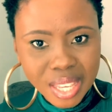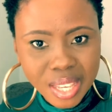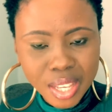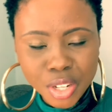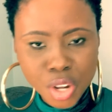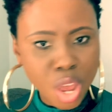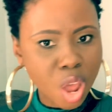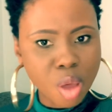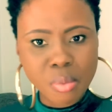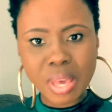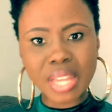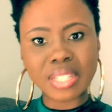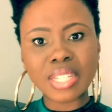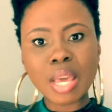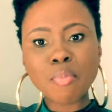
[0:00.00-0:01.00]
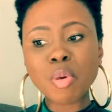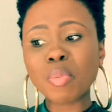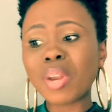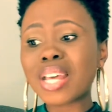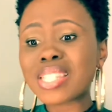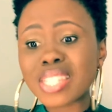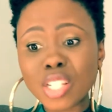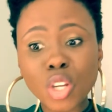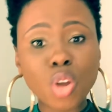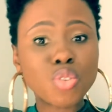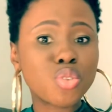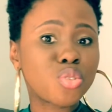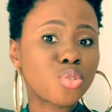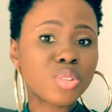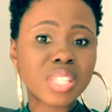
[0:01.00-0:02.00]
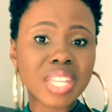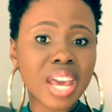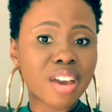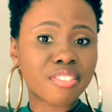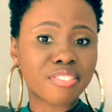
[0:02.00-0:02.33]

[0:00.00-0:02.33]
No, man. People are still going to do stuff.